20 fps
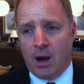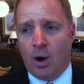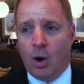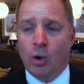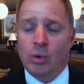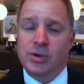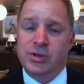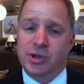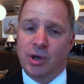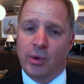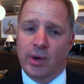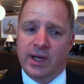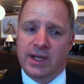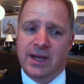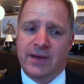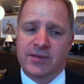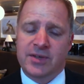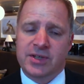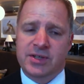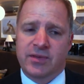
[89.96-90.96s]
Also, it
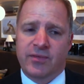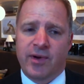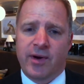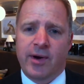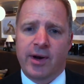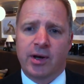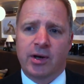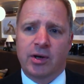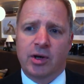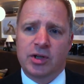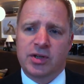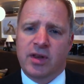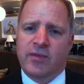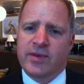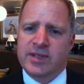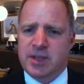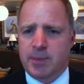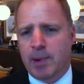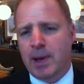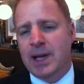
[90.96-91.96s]
gives us because the
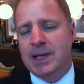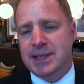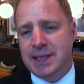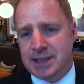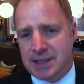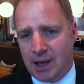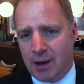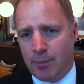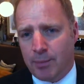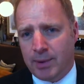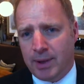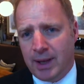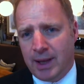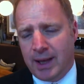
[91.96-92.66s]
visibility is up,